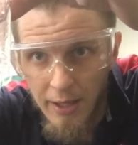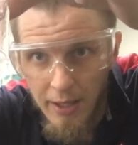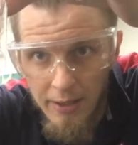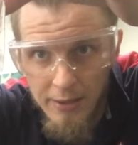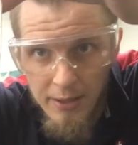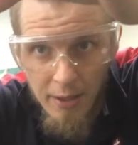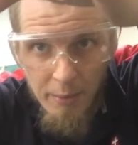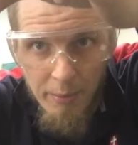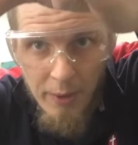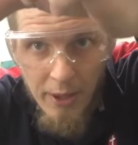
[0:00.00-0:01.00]
some
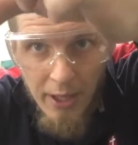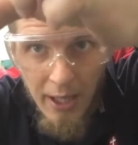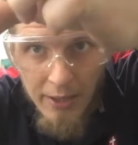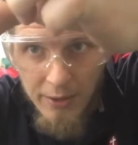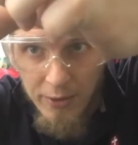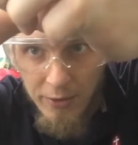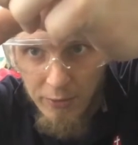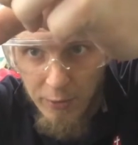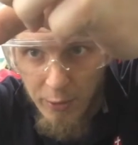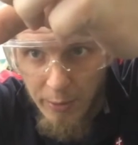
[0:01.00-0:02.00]
gases
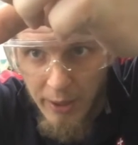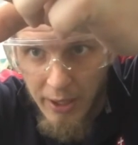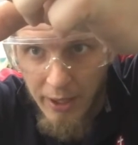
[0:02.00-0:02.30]
forming